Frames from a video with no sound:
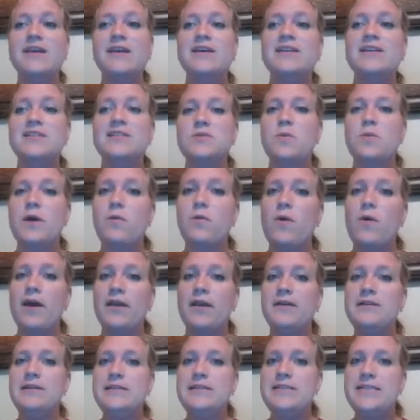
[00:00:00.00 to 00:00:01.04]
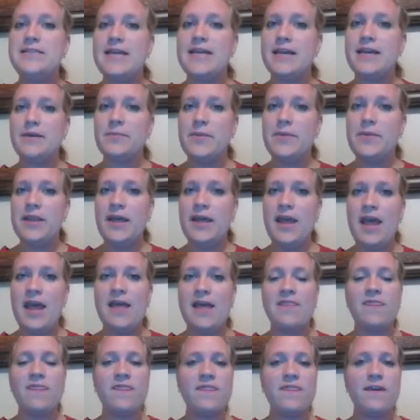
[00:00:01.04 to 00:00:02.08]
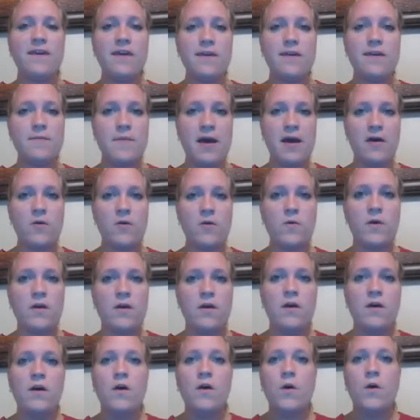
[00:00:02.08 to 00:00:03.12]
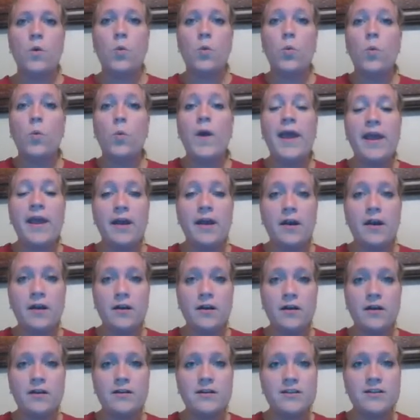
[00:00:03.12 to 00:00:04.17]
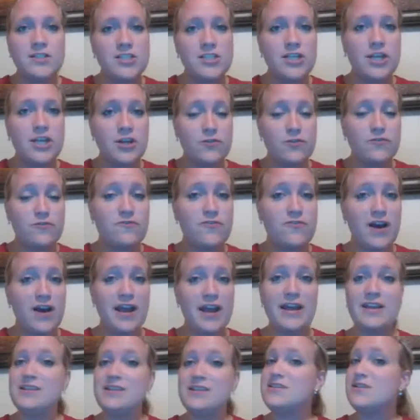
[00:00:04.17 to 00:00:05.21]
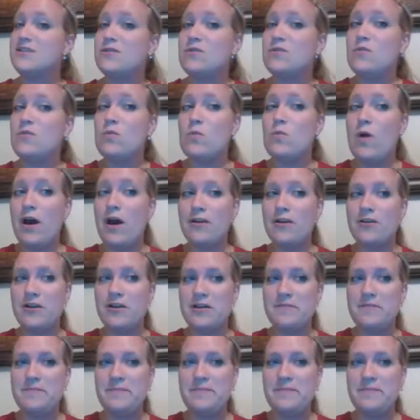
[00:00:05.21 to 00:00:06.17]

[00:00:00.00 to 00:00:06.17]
So I want you to take a minute and think about, where do you find water?